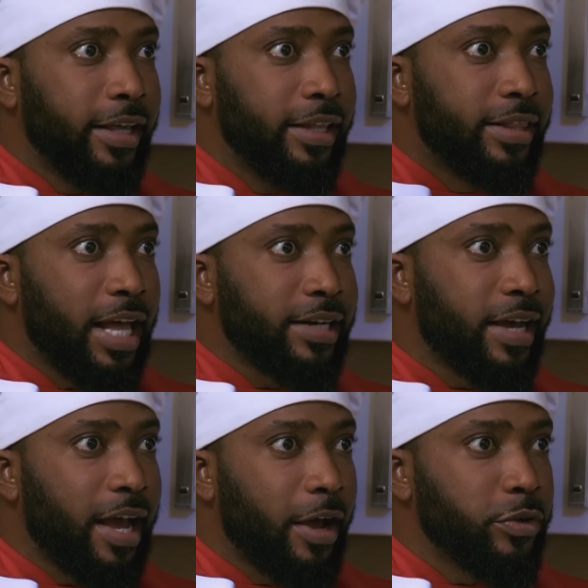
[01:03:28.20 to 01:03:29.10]
in that
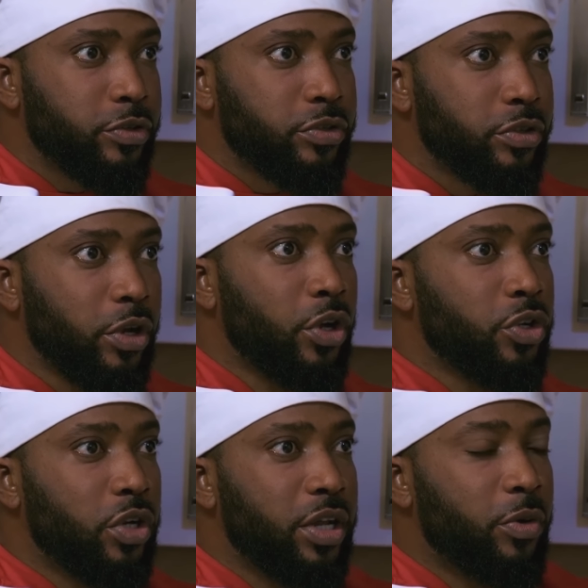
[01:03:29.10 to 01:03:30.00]
house.
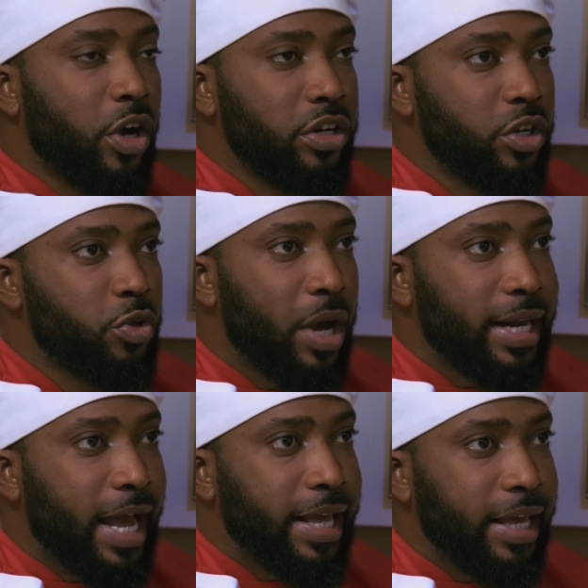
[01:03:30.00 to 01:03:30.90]
So they will not need you
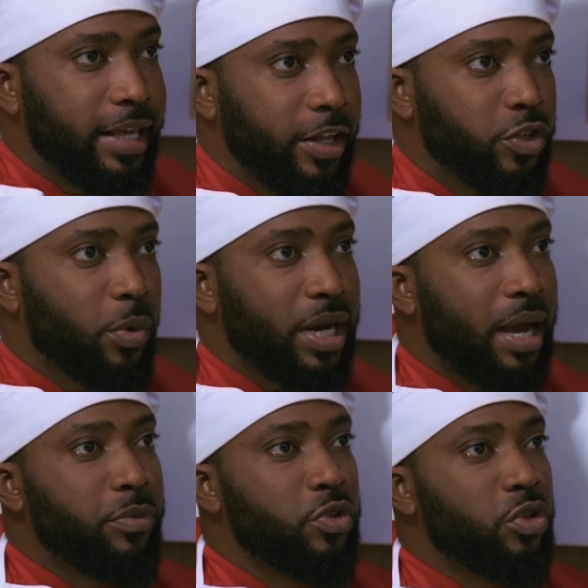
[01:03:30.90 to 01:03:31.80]
and I again. So what
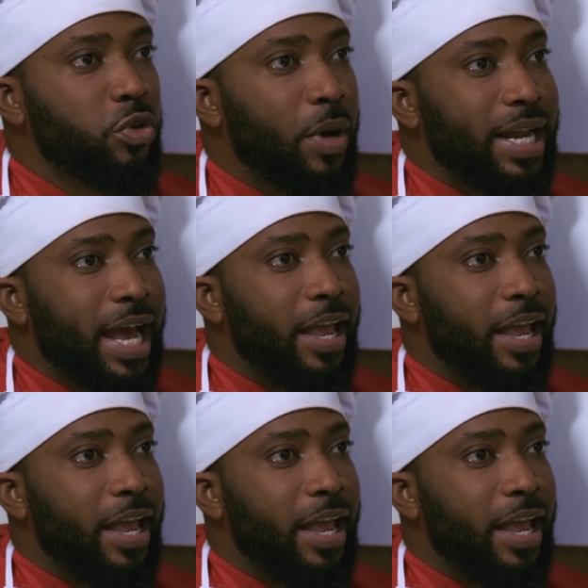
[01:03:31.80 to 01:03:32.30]
happens to you and